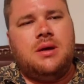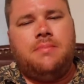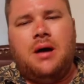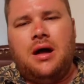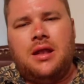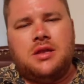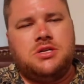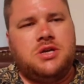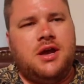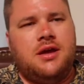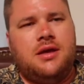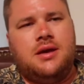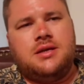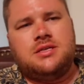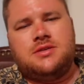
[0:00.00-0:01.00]

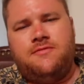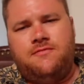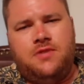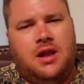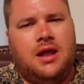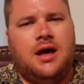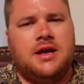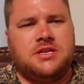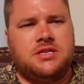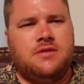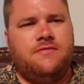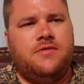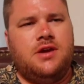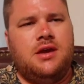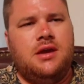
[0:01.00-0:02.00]
apologetics,
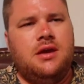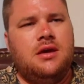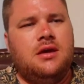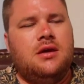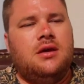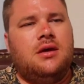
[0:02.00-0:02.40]
philosophy,